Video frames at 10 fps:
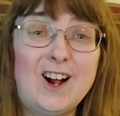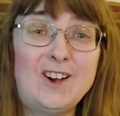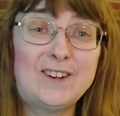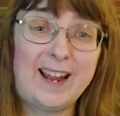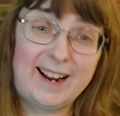
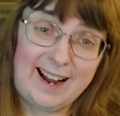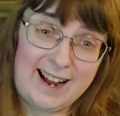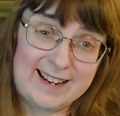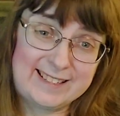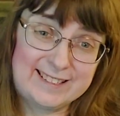Okay,
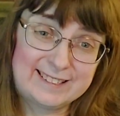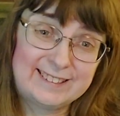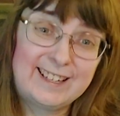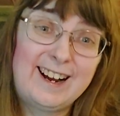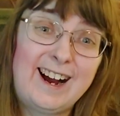guys.
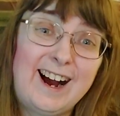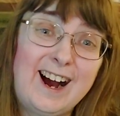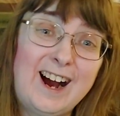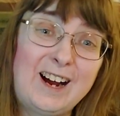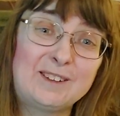
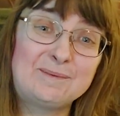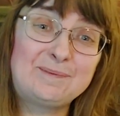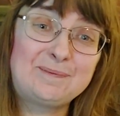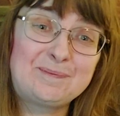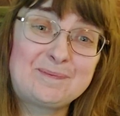
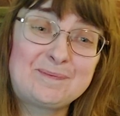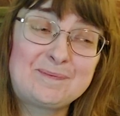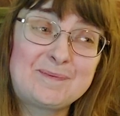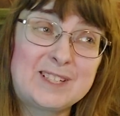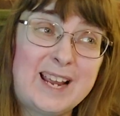Um,
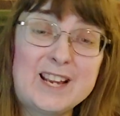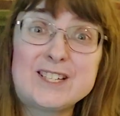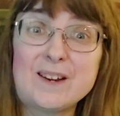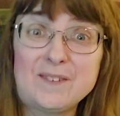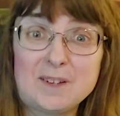today has
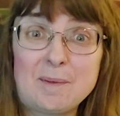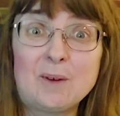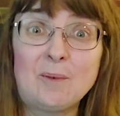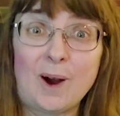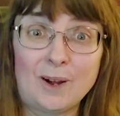definitely
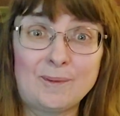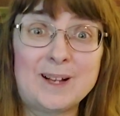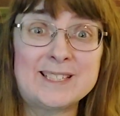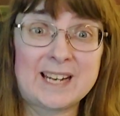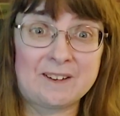been wild
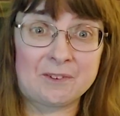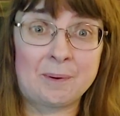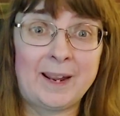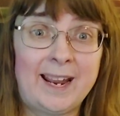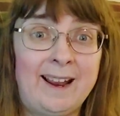Wednesday for
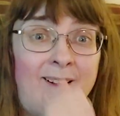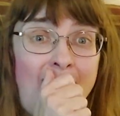me.